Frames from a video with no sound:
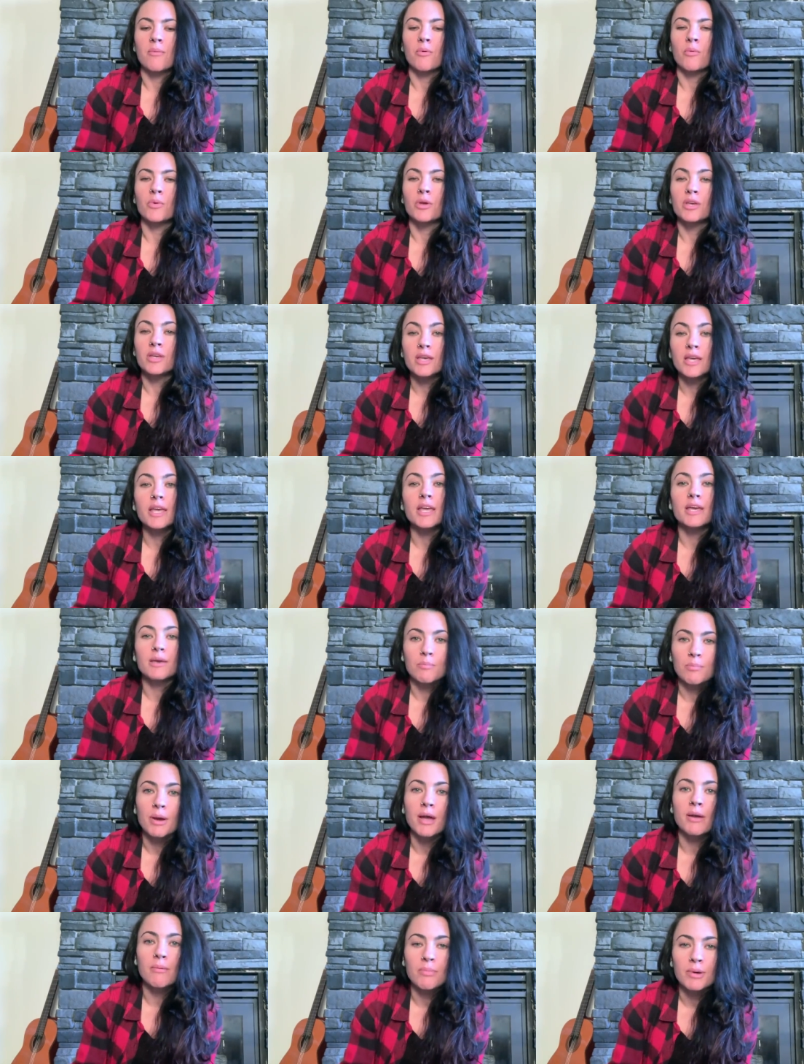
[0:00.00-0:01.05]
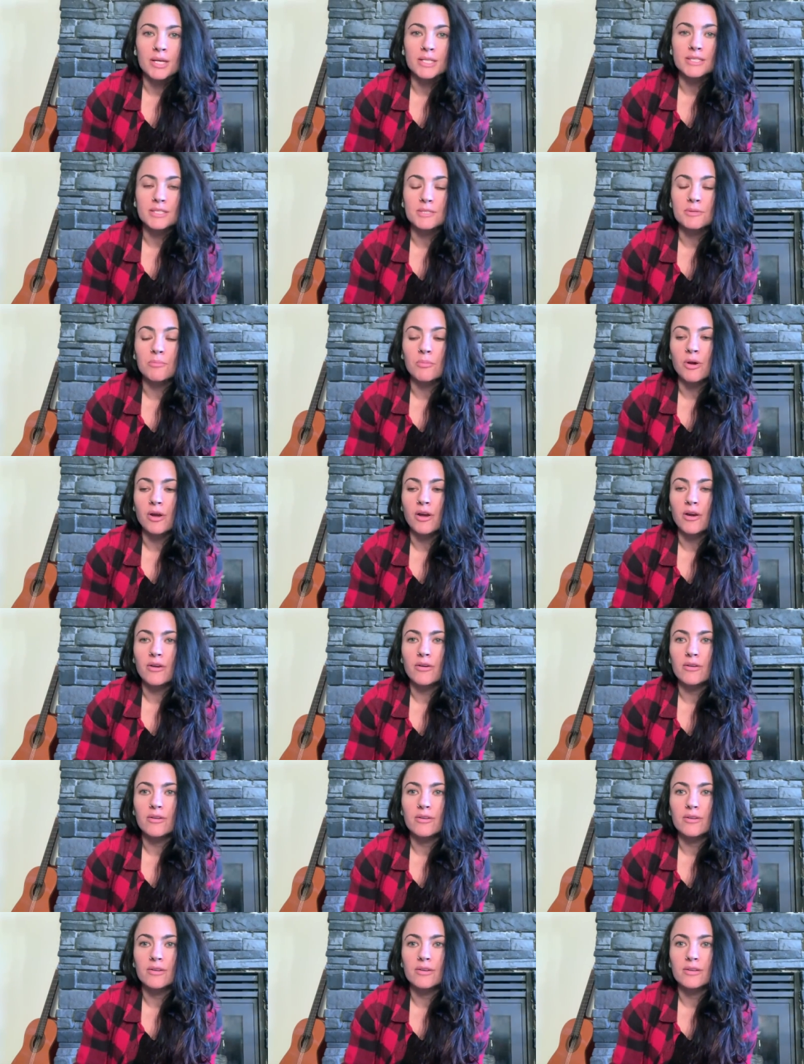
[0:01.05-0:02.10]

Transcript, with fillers: We could get hit by a bus tomorrow.